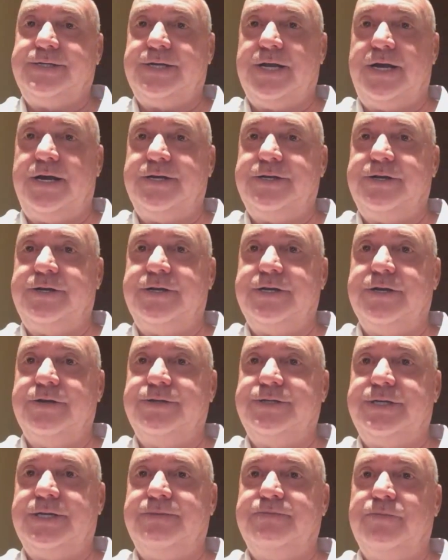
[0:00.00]
you're
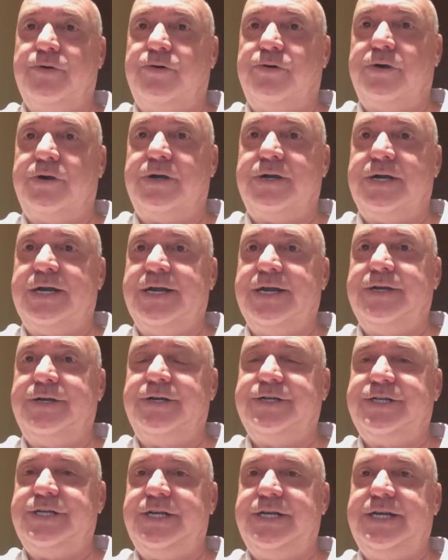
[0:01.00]
using more
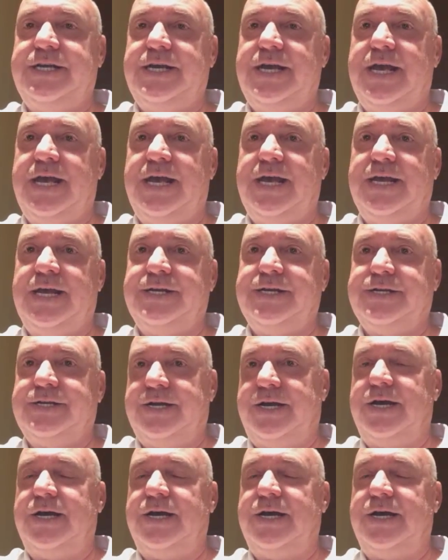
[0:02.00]
energy and